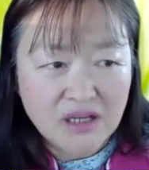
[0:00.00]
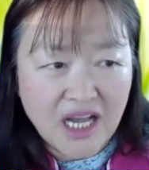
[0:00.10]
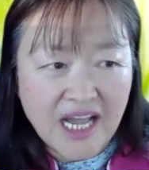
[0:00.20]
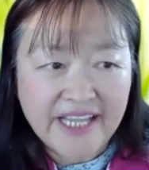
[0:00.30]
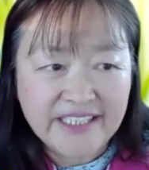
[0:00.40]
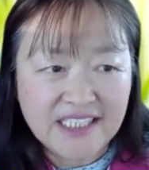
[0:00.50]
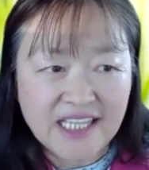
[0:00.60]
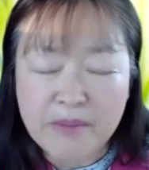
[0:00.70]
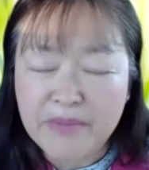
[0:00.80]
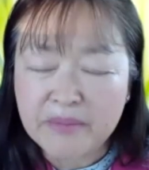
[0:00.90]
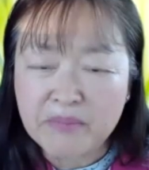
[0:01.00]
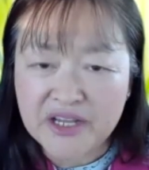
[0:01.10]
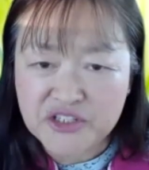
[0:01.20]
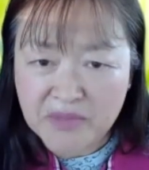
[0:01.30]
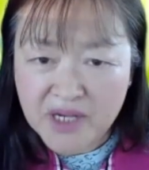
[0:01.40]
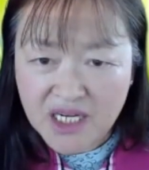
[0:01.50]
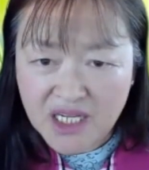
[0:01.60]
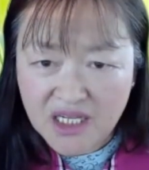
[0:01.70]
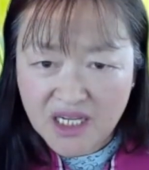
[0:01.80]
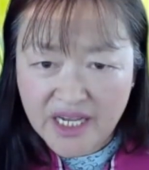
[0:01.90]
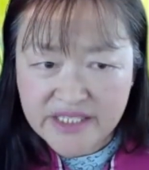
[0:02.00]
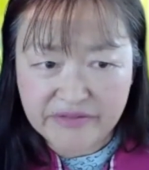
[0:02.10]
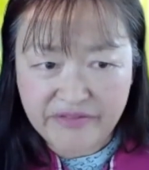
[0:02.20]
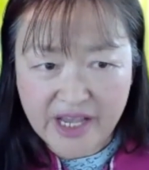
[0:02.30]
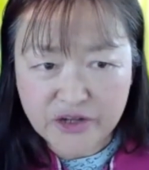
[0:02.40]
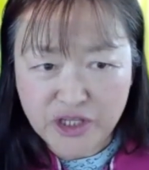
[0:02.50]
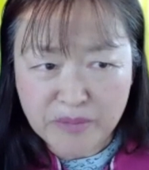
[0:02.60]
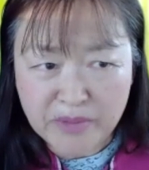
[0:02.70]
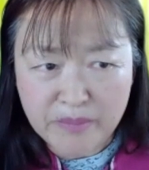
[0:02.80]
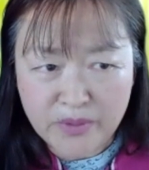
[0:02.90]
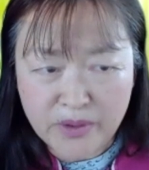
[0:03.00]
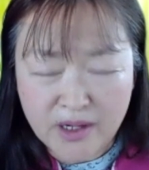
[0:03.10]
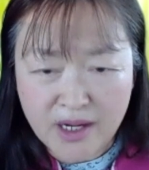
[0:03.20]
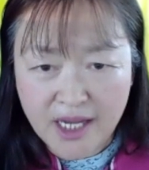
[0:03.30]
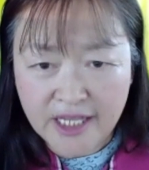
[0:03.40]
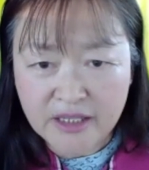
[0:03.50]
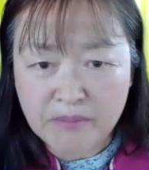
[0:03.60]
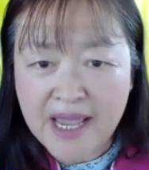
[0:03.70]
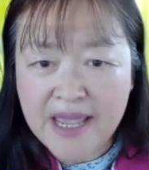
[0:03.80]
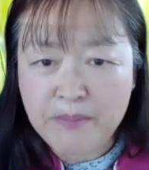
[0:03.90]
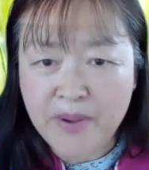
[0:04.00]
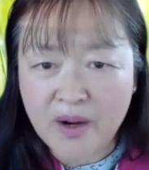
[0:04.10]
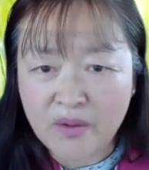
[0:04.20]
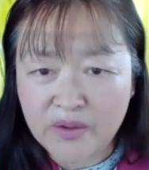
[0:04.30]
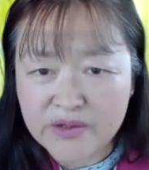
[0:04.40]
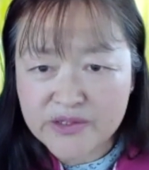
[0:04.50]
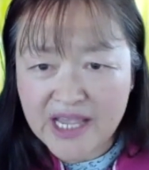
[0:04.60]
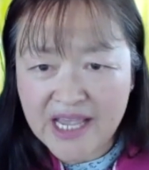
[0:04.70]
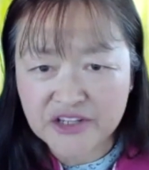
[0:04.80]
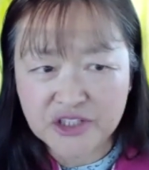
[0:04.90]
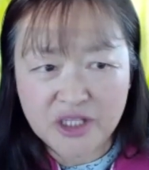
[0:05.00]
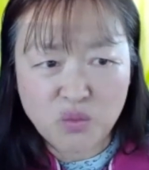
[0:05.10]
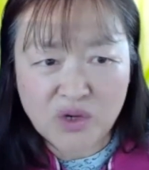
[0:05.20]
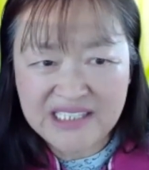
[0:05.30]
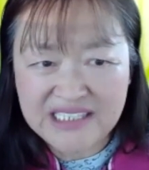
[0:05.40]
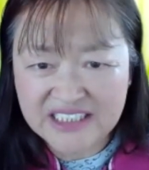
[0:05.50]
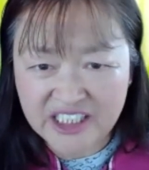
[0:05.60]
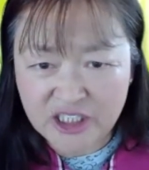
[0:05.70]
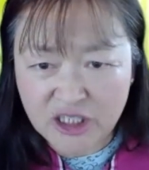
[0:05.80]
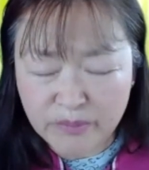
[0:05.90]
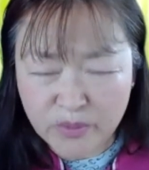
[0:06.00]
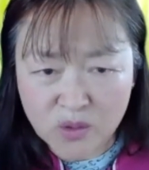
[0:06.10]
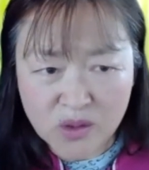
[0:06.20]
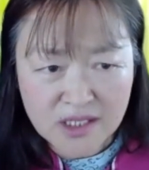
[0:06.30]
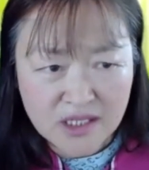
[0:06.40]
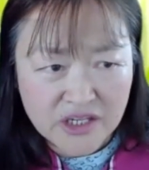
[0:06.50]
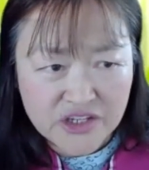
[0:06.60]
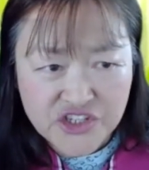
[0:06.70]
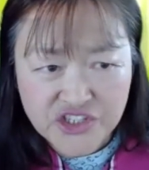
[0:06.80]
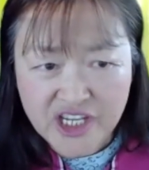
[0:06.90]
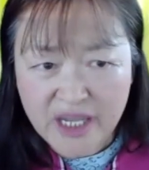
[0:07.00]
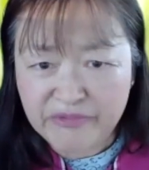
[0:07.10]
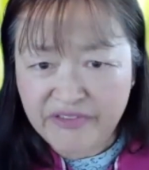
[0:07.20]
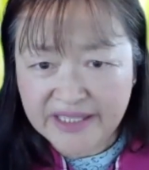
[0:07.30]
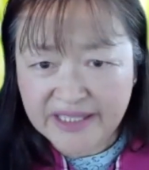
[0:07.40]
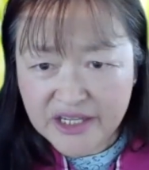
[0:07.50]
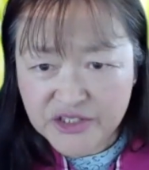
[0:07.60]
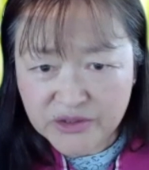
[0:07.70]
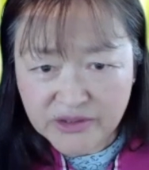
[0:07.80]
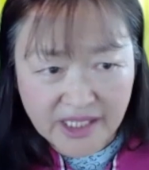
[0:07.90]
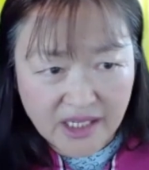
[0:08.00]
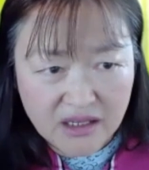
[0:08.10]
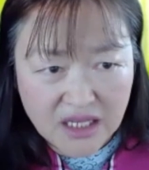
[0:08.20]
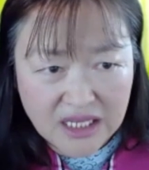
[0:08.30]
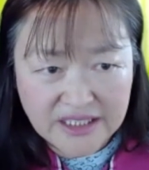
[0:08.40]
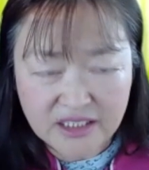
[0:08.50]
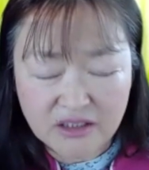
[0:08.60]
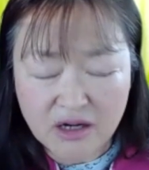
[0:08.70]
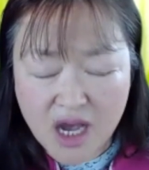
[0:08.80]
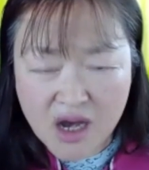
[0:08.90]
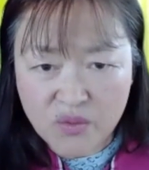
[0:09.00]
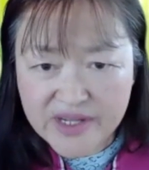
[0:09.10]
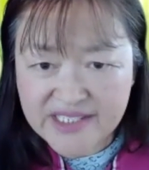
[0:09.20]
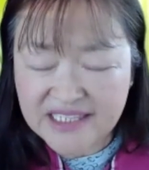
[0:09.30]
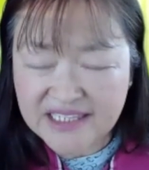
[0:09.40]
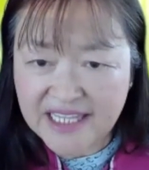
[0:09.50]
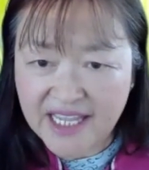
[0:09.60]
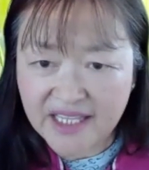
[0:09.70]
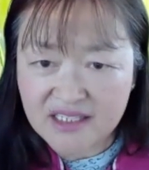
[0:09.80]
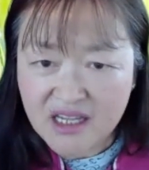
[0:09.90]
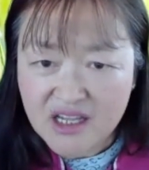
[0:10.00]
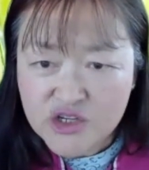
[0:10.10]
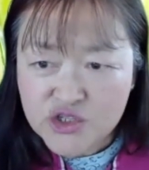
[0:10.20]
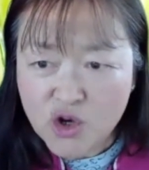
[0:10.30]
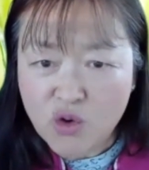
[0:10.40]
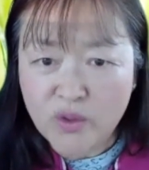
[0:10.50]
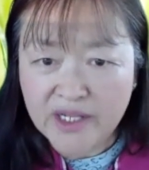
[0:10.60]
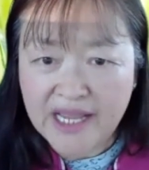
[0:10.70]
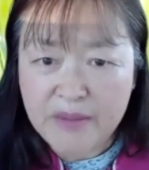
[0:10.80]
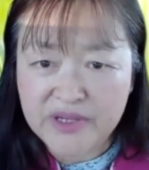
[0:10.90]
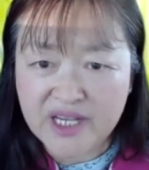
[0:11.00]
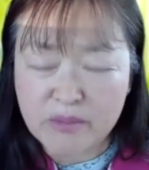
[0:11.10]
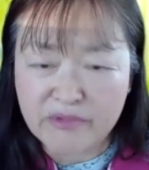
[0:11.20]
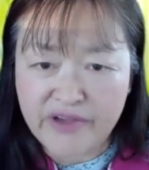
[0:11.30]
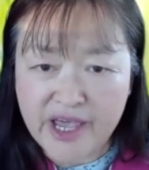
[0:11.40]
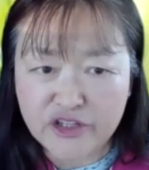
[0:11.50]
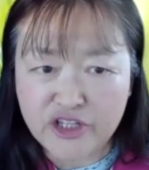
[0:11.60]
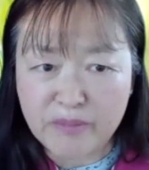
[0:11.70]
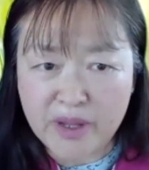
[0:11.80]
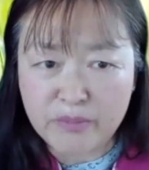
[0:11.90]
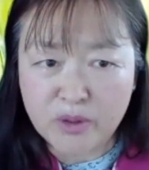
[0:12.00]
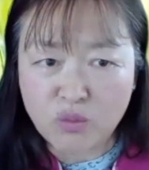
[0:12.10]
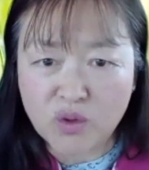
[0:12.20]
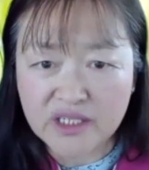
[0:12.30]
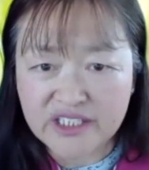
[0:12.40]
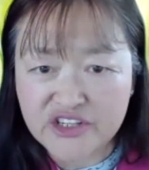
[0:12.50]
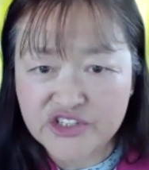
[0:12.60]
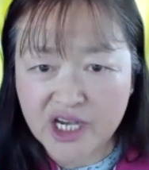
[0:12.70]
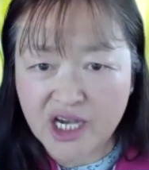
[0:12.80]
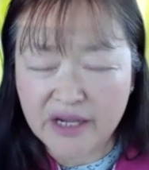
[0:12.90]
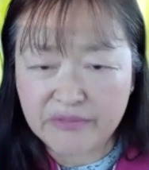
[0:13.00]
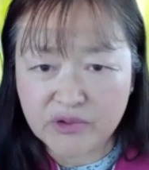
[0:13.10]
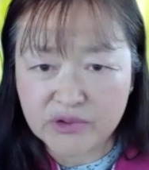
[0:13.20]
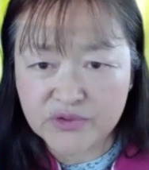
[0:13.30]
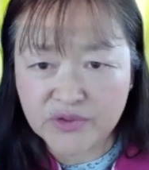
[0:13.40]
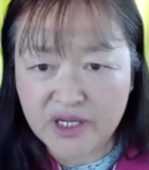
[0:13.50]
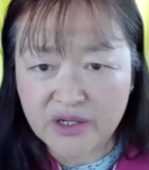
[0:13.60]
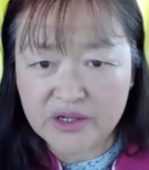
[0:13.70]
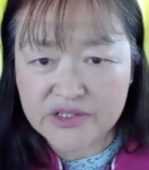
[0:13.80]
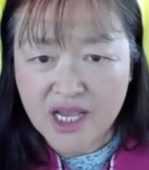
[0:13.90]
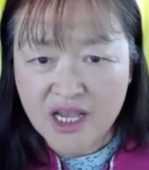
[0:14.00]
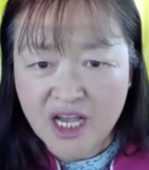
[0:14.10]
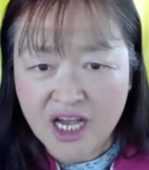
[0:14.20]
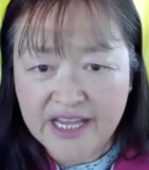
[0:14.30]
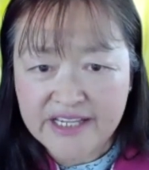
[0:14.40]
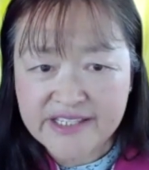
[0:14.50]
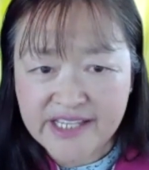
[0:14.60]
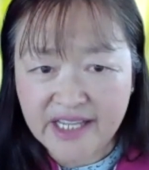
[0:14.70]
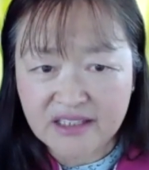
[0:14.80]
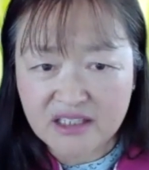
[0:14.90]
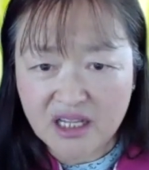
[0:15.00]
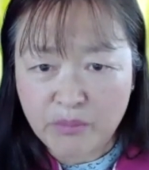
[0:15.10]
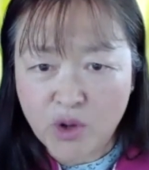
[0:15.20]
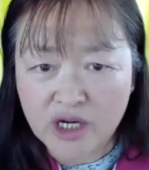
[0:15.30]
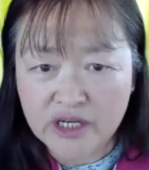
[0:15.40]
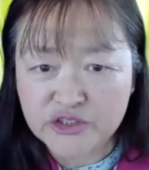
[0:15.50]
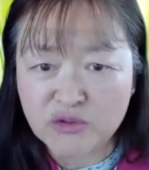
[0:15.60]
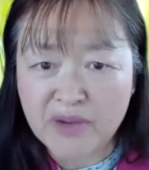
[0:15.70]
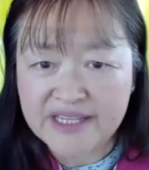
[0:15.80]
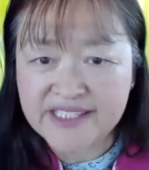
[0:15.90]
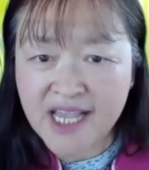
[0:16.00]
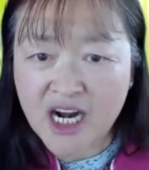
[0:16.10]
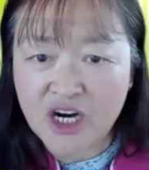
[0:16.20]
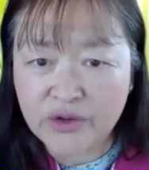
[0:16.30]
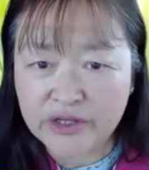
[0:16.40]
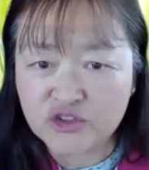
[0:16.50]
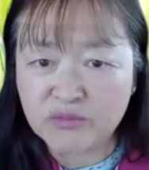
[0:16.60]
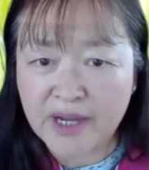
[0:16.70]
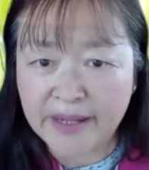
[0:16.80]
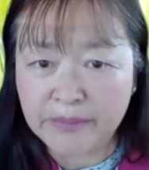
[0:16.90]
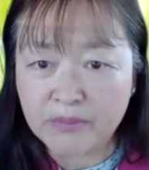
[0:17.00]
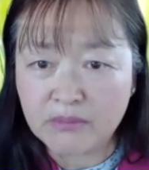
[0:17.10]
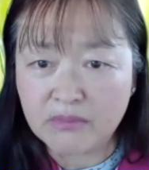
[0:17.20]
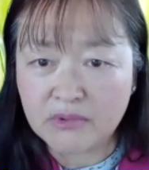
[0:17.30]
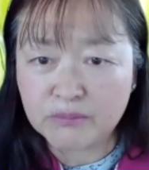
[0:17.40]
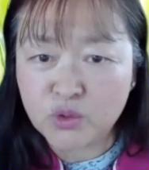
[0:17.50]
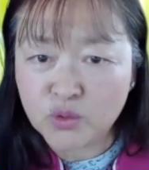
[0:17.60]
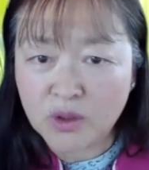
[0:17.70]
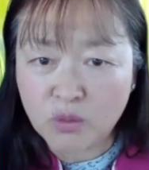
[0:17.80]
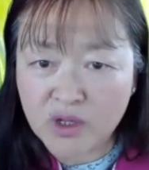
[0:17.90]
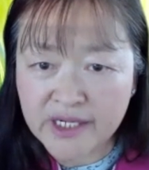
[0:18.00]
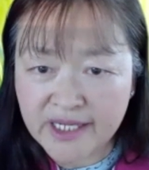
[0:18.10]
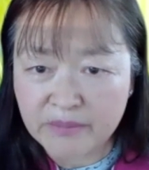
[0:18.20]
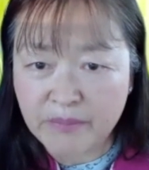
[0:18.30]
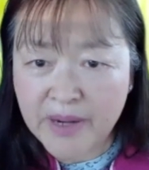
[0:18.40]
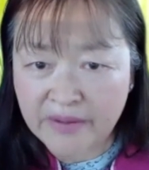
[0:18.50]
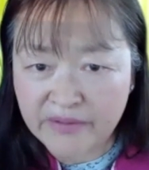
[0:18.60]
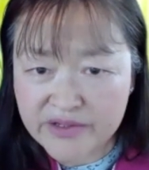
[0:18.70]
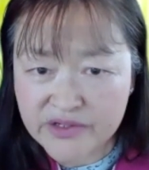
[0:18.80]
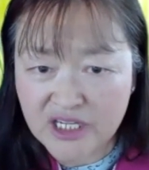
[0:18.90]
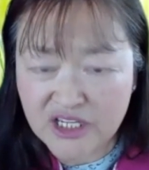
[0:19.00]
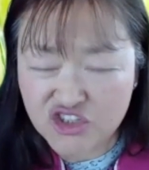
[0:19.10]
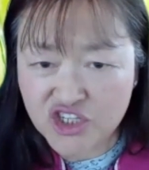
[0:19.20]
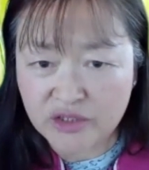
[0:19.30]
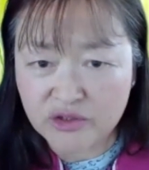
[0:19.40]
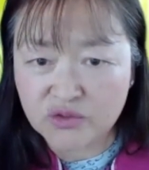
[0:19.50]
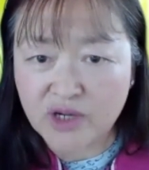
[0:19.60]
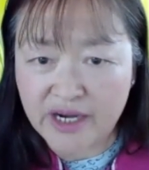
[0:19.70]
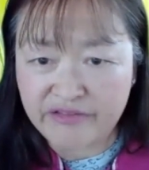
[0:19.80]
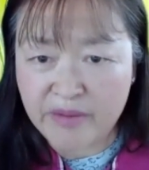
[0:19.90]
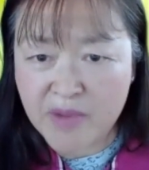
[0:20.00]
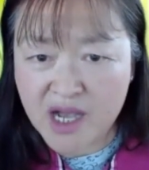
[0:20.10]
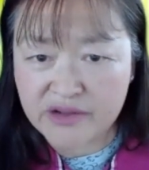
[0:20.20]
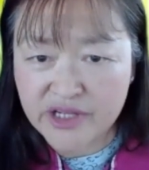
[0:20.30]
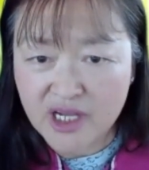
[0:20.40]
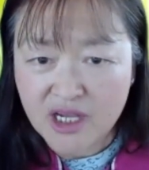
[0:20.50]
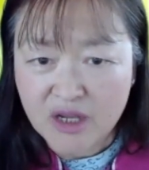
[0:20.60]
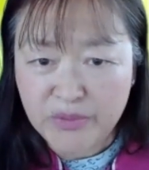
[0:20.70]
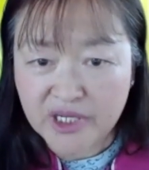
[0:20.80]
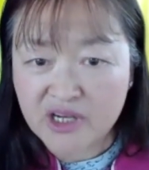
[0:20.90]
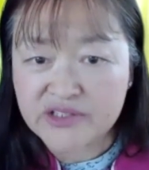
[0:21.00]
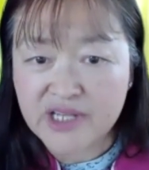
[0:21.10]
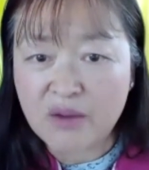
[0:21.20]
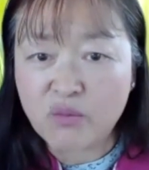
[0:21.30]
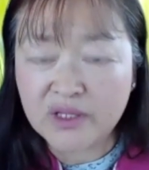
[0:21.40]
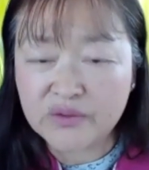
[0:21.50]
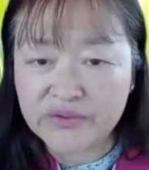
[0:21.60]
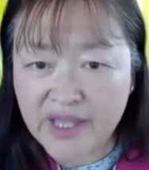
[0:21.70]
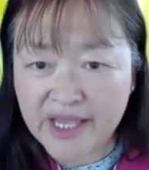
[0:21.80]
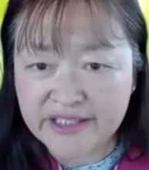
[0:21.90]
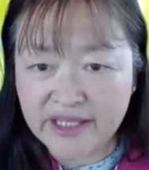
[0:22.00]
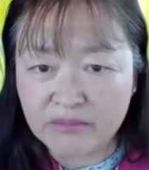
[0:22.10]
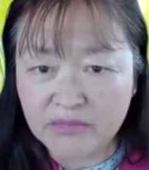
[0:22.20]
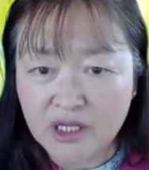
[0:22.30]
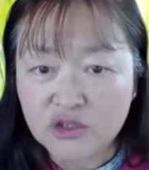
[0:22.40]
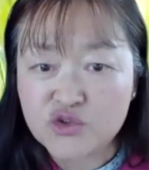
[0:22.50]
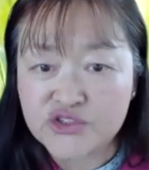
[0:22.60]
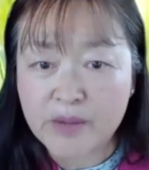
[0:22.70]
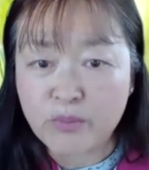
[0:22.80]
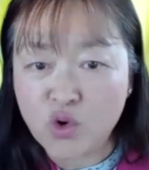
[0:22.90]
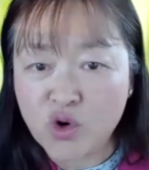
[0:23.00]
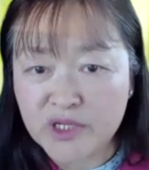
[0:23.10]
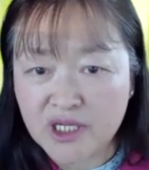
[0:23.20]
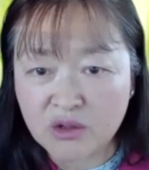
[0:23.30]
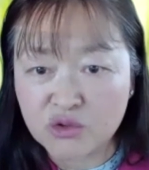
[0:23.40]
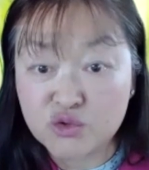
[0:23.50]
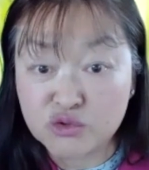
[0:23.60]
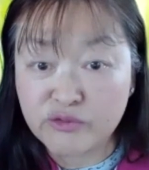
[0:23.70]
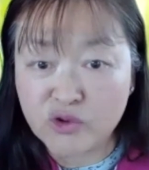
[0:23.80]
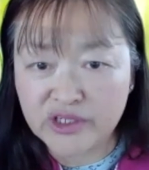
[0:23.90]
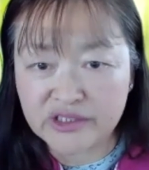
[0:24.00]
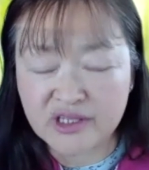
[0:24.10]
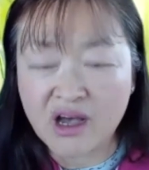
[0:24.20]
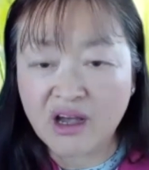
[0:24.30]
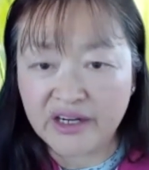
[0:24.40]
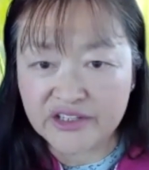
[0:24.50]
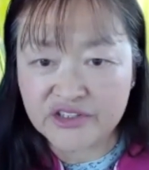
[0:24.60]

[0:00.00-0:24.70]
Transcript: I did not make much money as a faculty member. And my parents actually were in terrible shape financially. They're always in debt. So when I become faculty member, worked in Shanghai for 3 years, I sent partial my salary to my poor working parents in Chengdu every month, because I want to thank them to support me go through 4 years college.